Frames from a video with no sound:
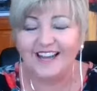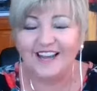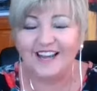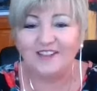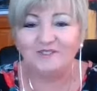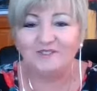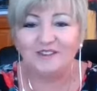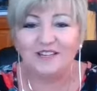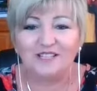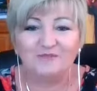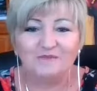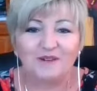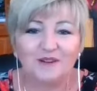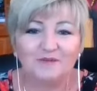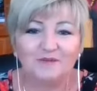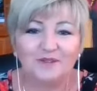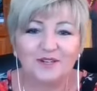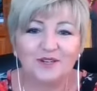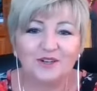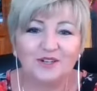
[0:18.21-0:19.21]
And the reason why
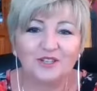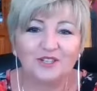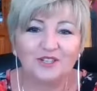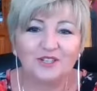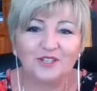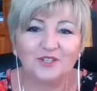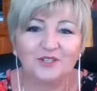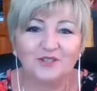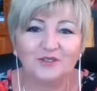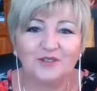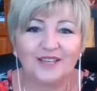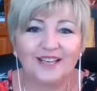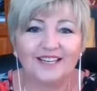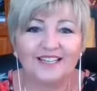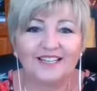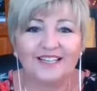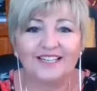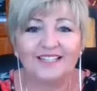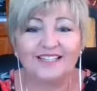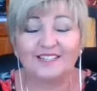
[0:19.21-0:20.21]
I'm going to ask you to do
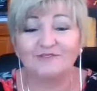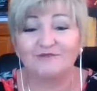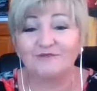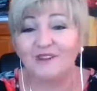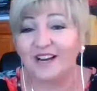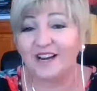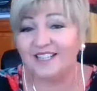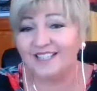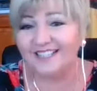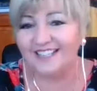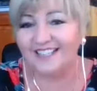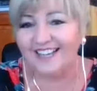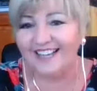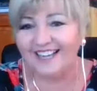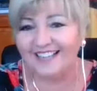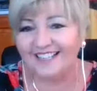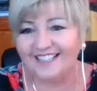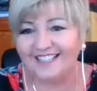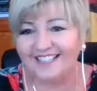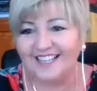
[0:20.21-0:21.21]
that is right at the
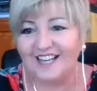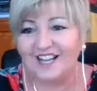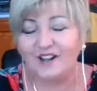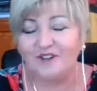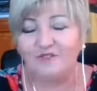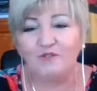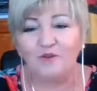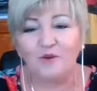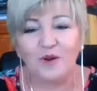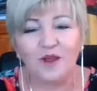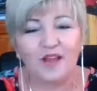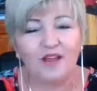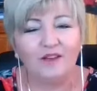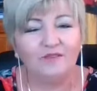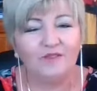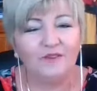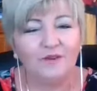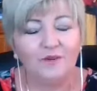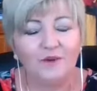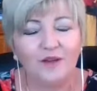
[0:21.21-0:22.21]
end,
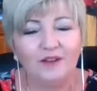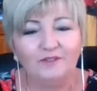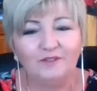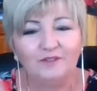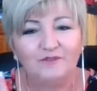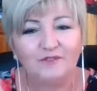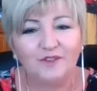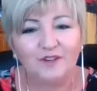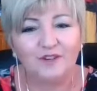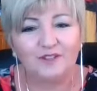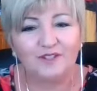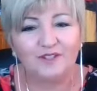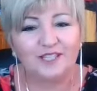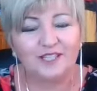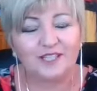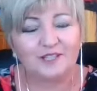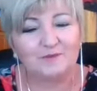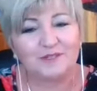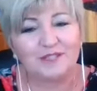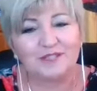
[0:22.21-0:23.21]
whoever follows
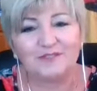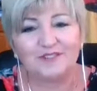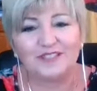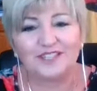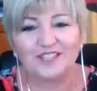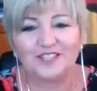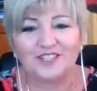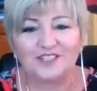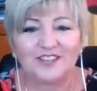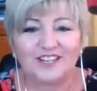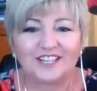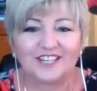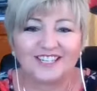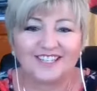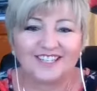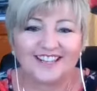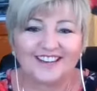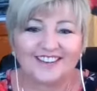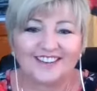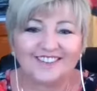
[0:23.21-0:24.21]
a specific
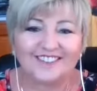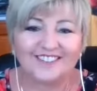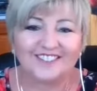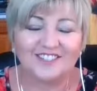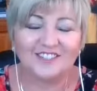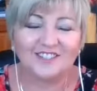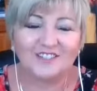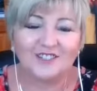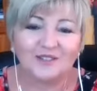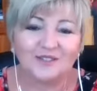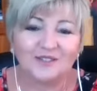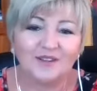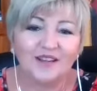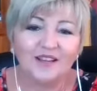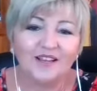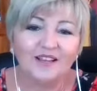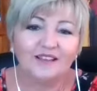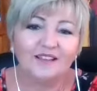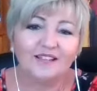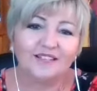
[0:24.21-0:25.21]
instruction that I ask you to do
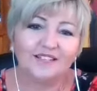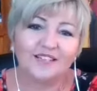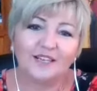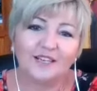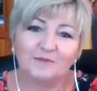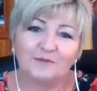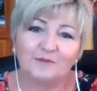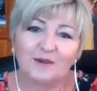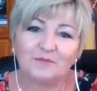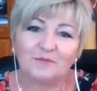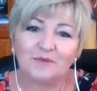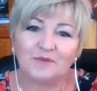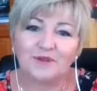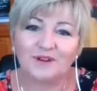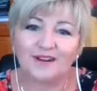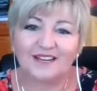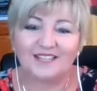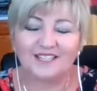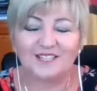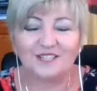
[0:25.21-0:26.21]
is going to be a
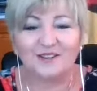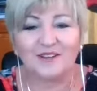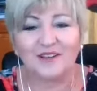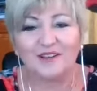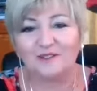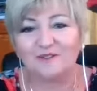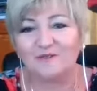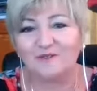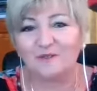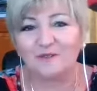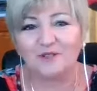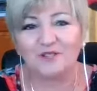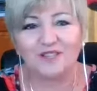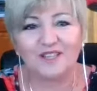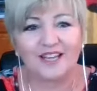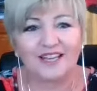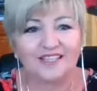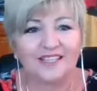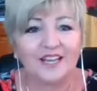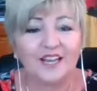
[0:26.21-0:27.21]
prize. So I look forward to
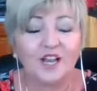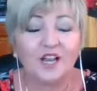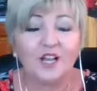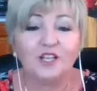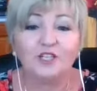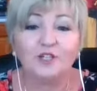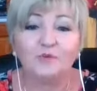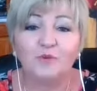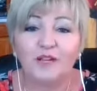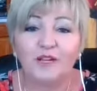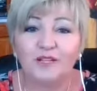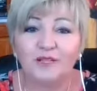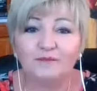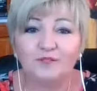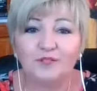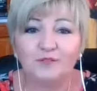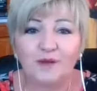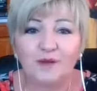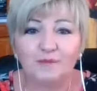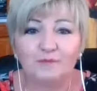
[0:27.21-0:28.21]
that. So
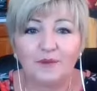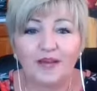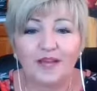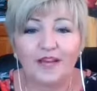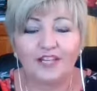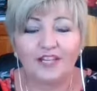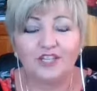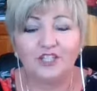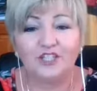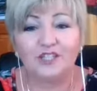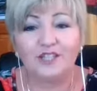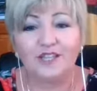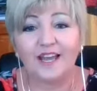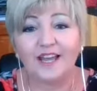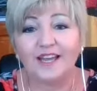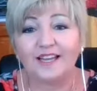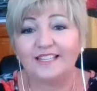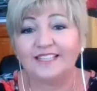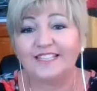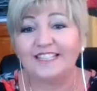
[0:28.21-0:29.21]
welcome to my page.
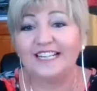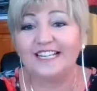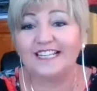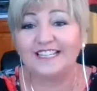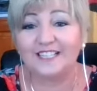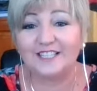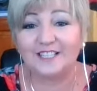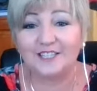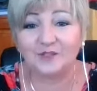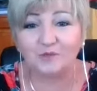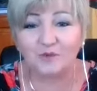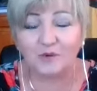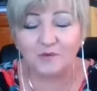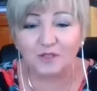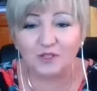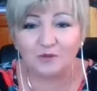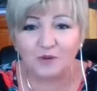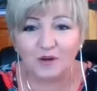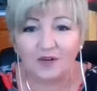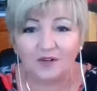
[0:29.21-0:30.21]
And yes, it is a
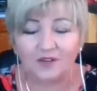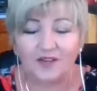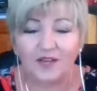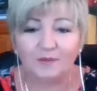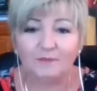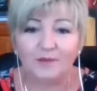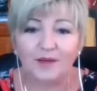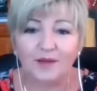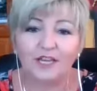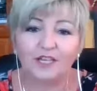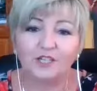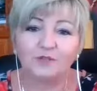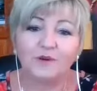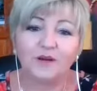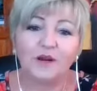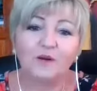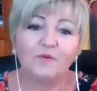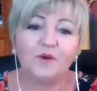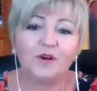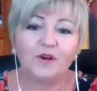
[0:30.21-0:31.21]
women's wealth care page,
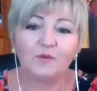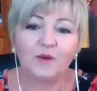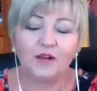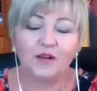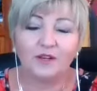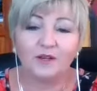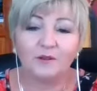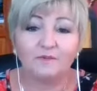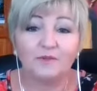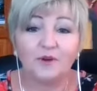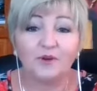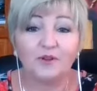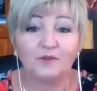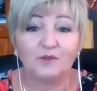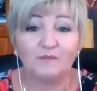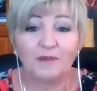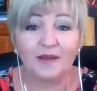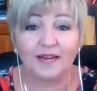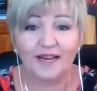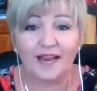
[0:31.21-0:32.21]
but I want to welcome both
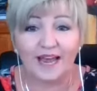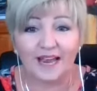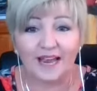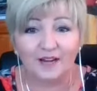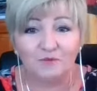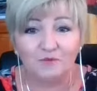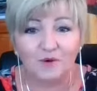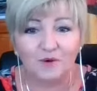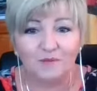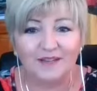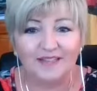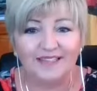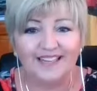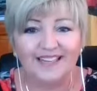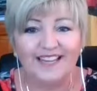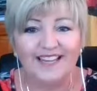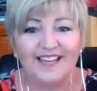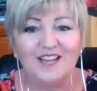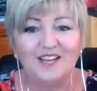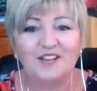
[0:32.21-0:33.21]
men and women.
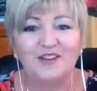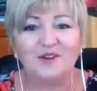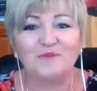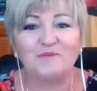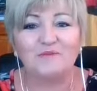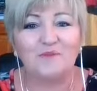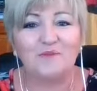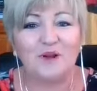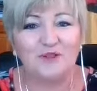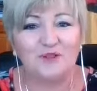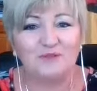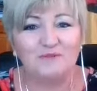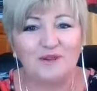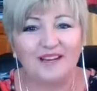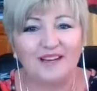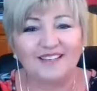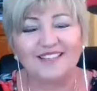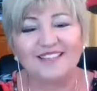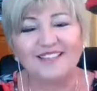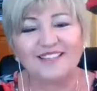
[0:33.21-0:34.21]
You're both
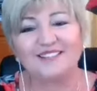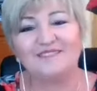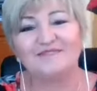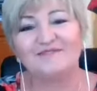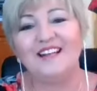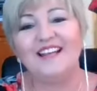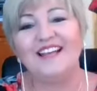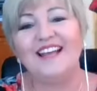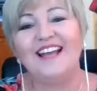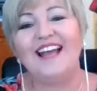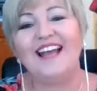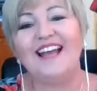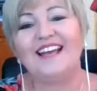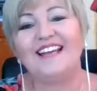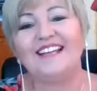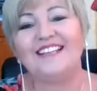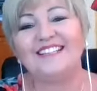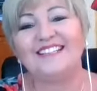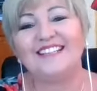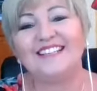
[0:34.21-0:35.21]
welcome,
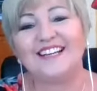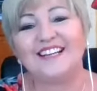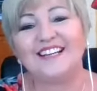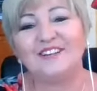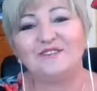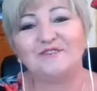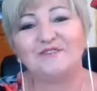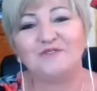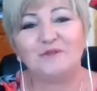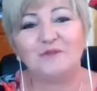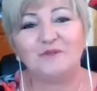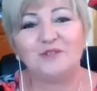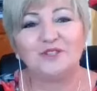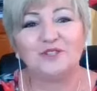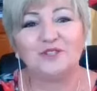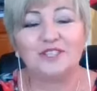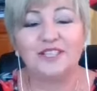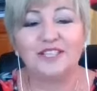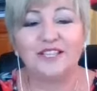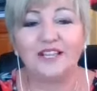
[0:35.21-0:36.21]
and I look forward
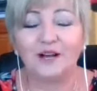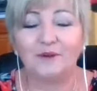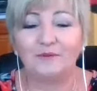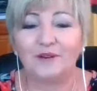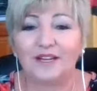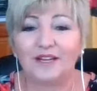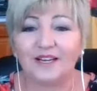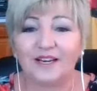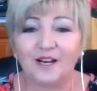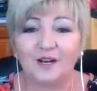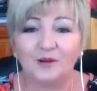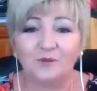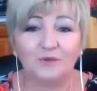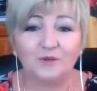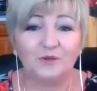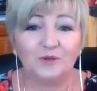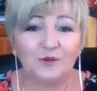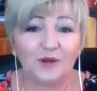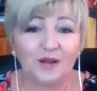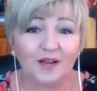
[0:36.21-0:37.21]
to seeing how we can help
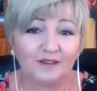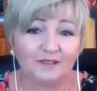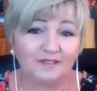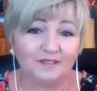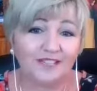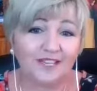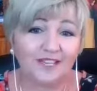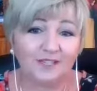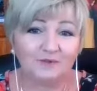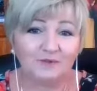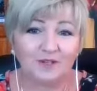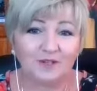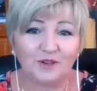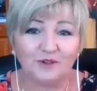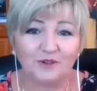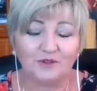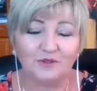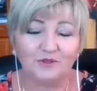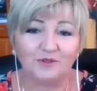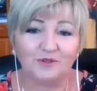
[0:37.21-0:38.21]
you out as we
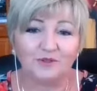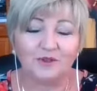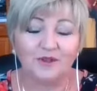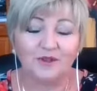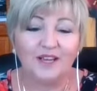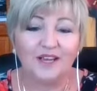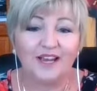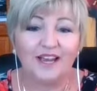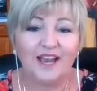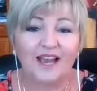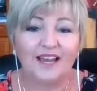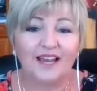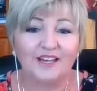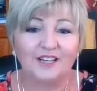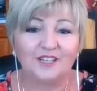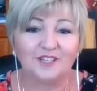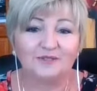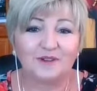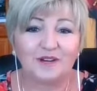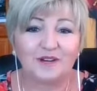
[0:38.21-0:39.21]
go through and
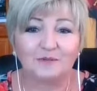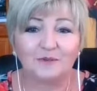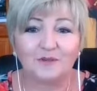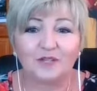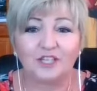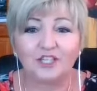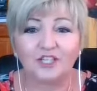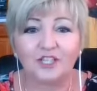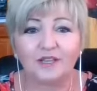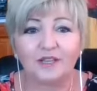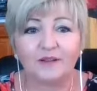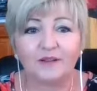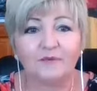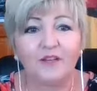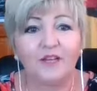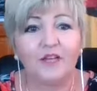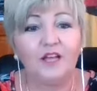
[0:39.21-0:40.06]
interact with each other.